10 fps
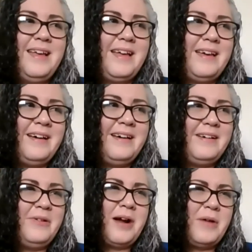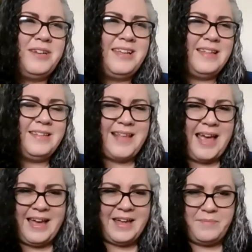Or I would get
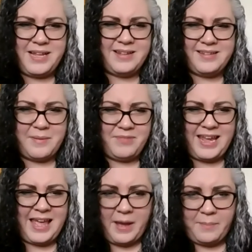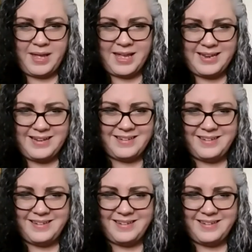sad because something happened.